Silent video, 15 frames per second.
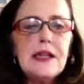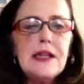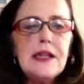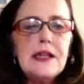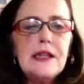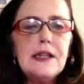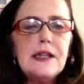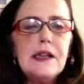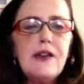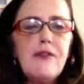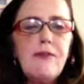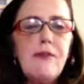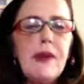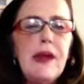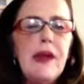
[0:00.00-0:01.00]
is a tough
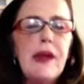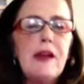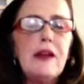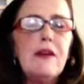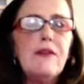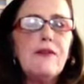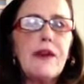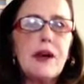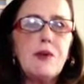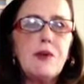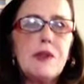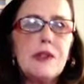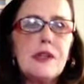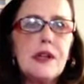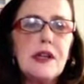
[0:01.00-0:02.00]
band of
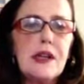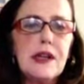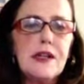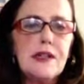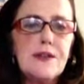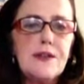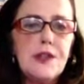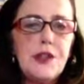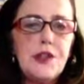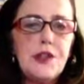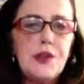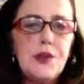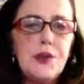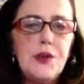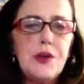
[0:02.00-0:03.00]
fibrous connective
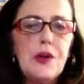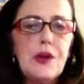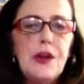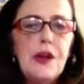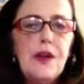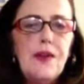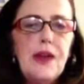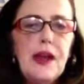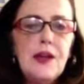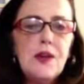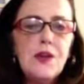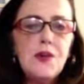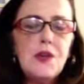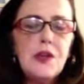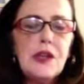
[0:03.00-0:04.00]
tissue that
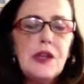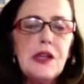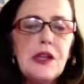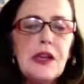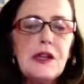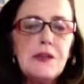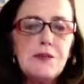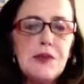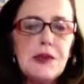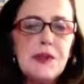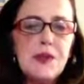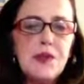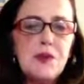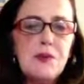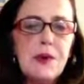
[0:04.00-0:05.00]
usually connects muscle
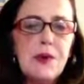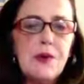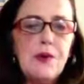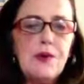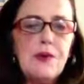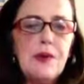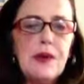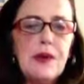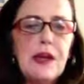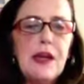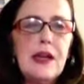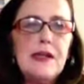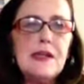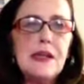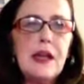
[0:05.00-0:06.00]
to bone, and
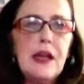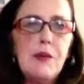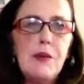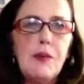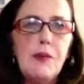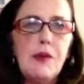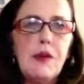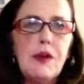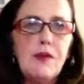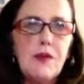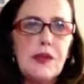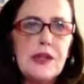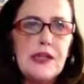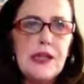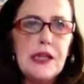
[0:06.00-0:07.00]
it's capable of
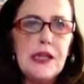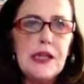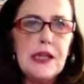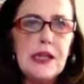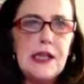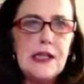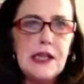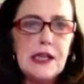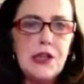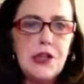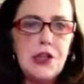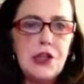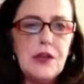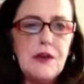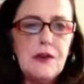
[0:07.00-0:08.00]
withstanding
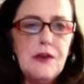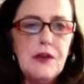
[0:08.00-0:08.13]
tension.